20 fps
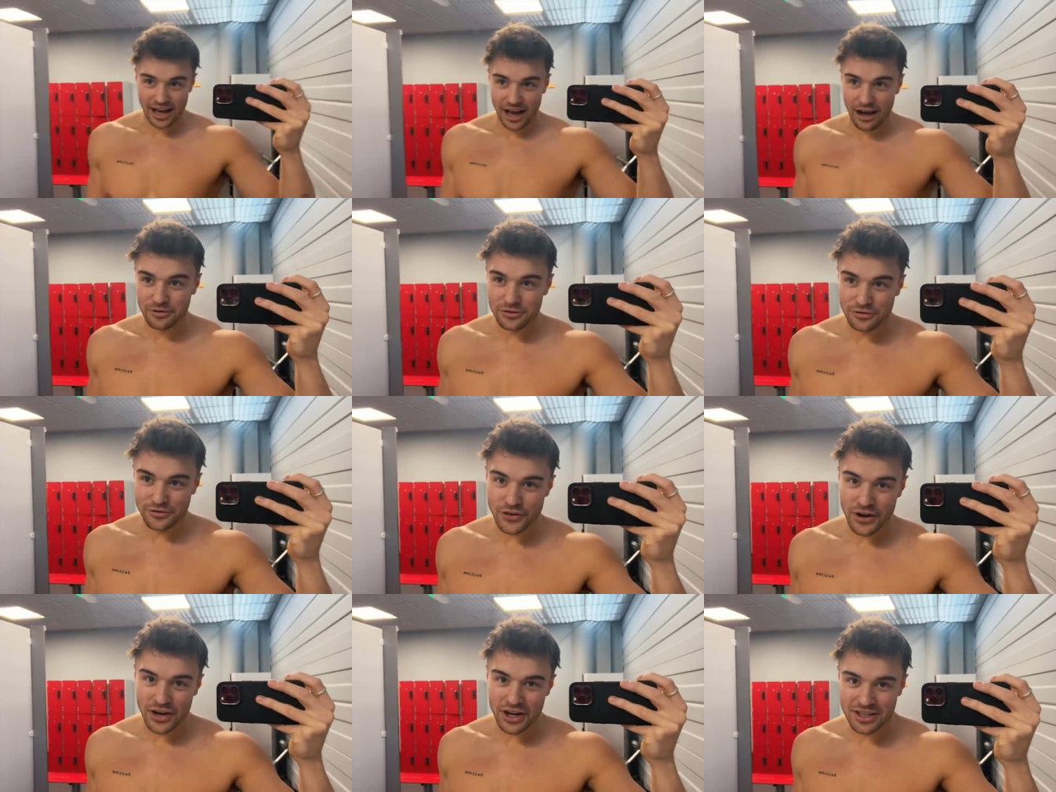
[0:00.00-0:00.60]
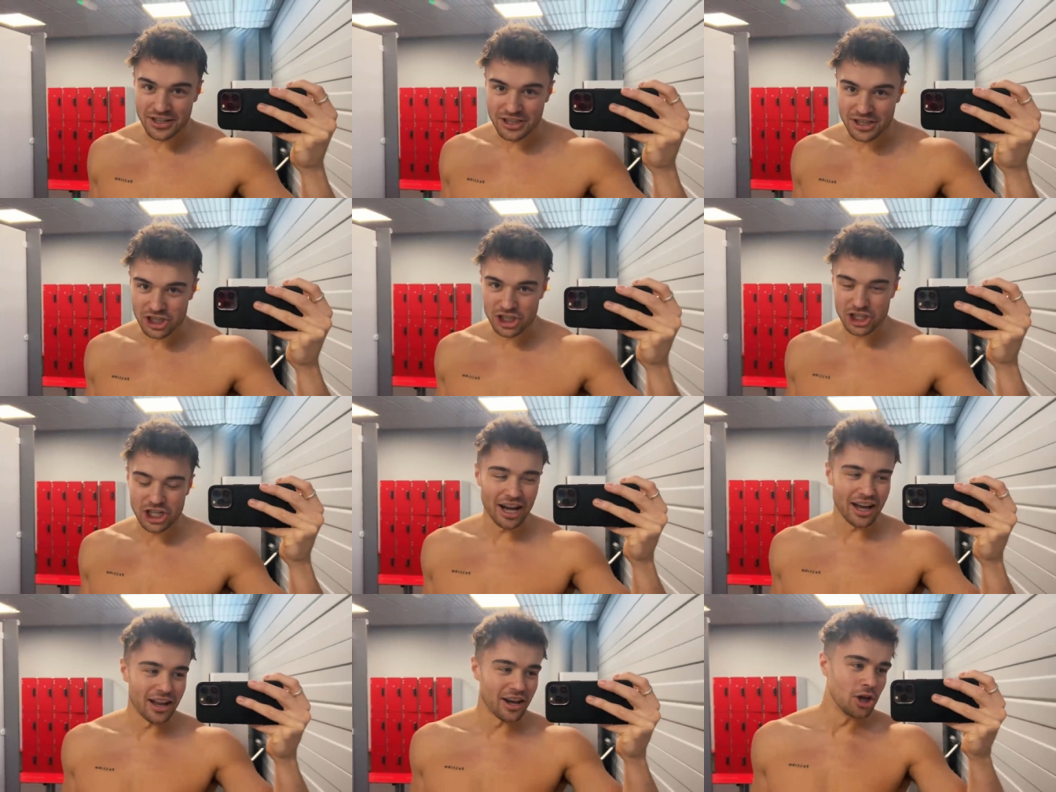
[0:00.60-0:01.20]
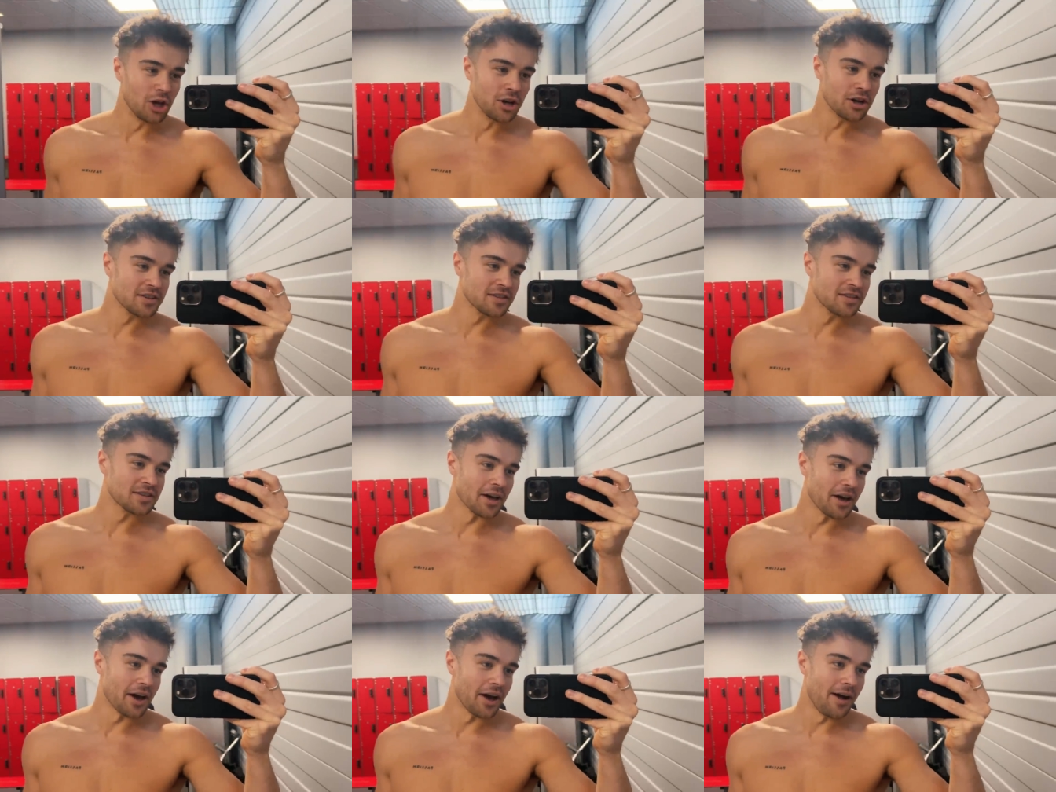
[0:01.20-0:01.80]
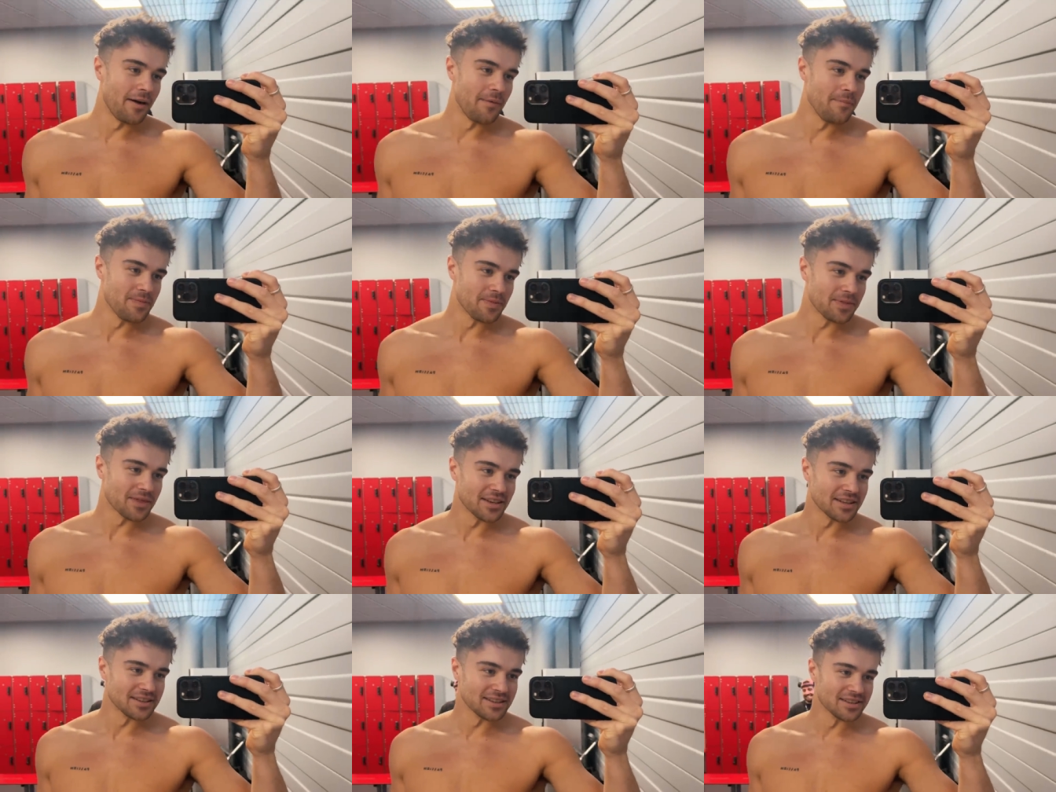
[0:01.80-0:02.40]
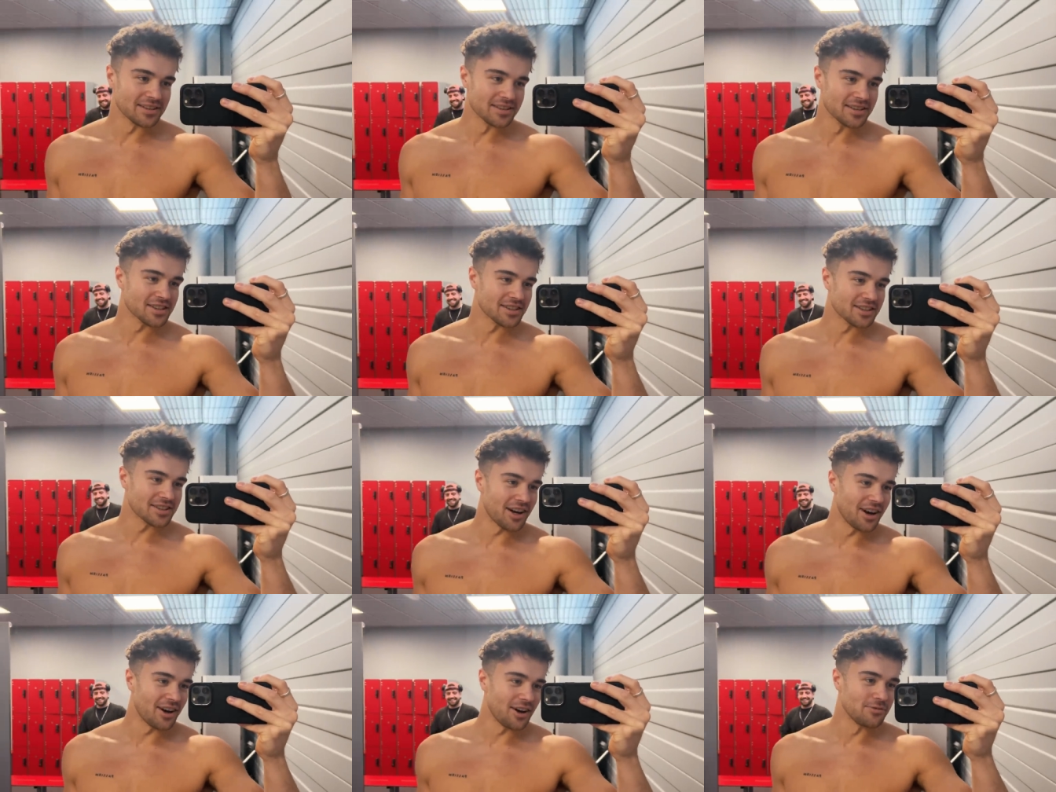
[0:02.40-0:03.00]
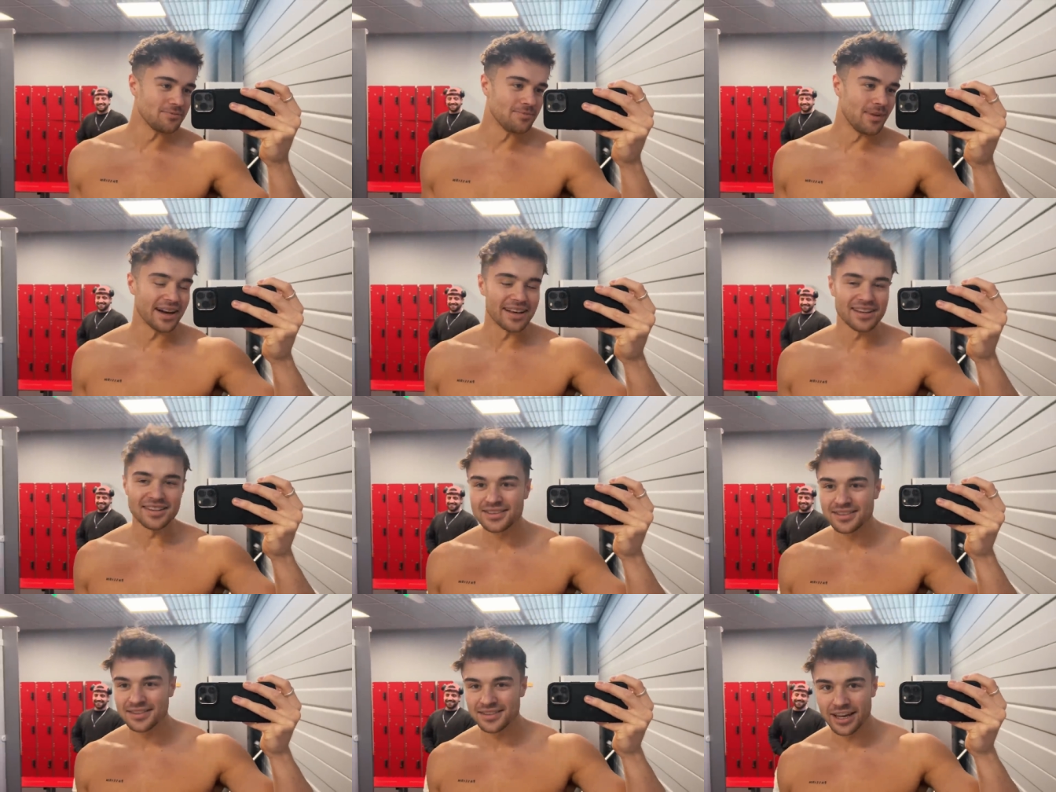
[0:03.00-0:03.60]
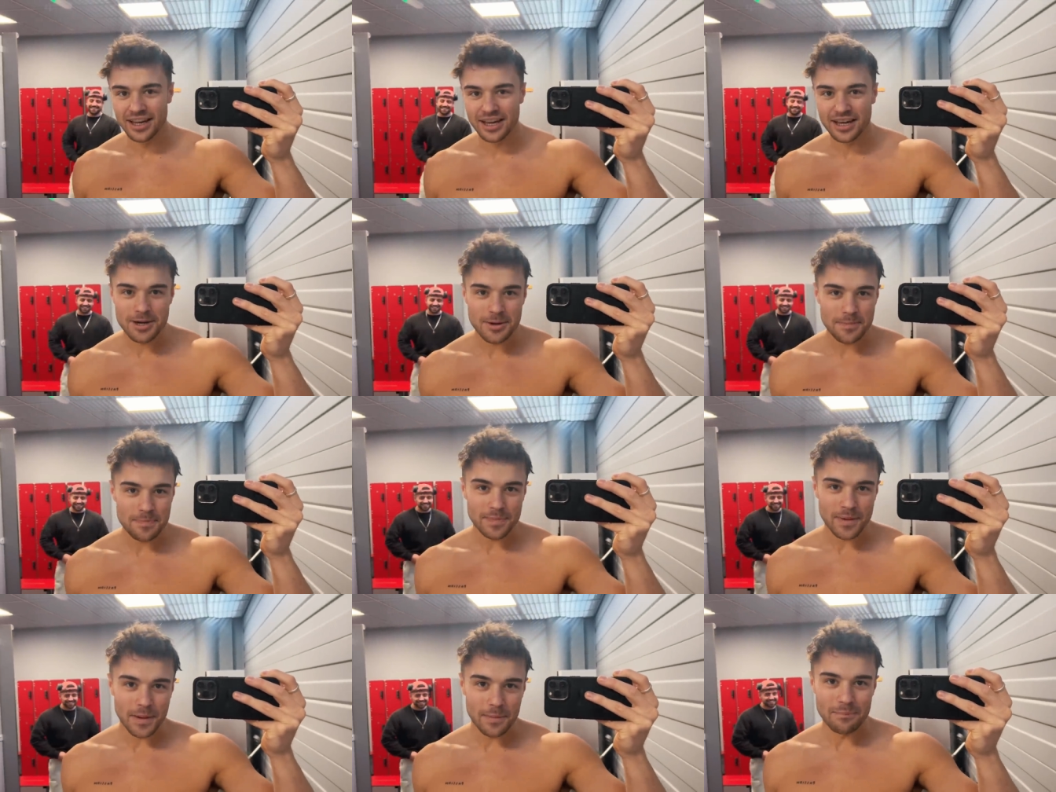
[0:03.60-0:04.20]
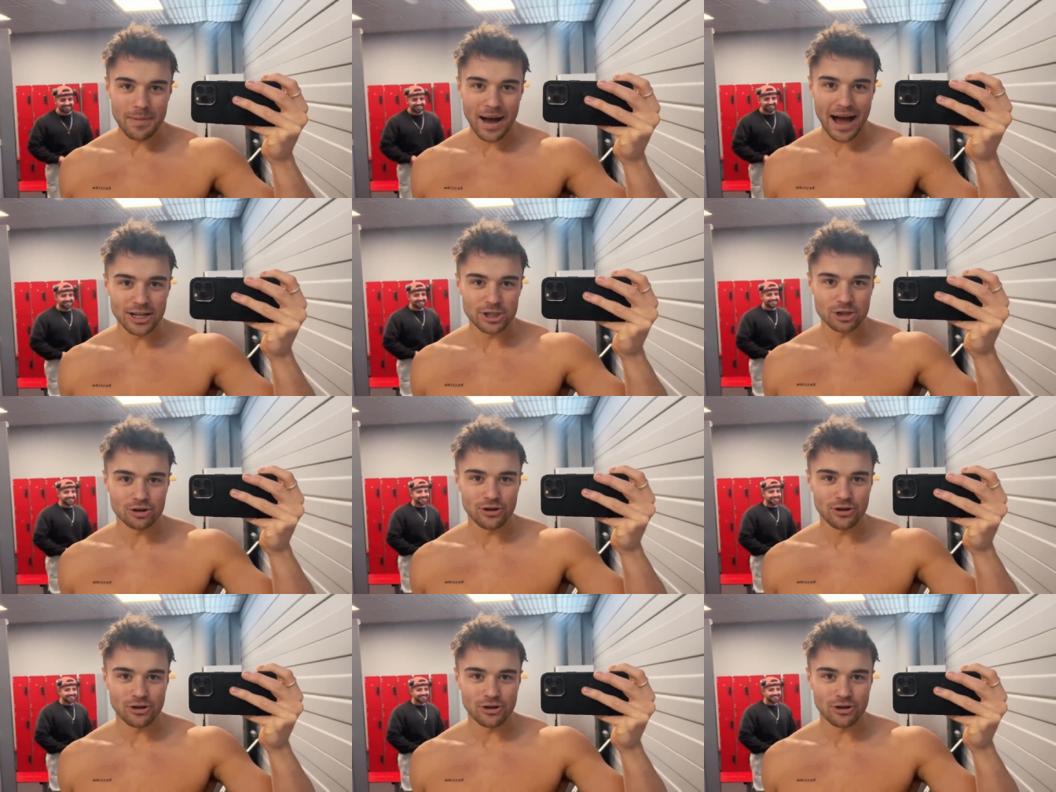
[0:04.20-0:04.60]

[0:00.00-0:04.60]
how fucking shit I looked. Um, this is the start of my sick mad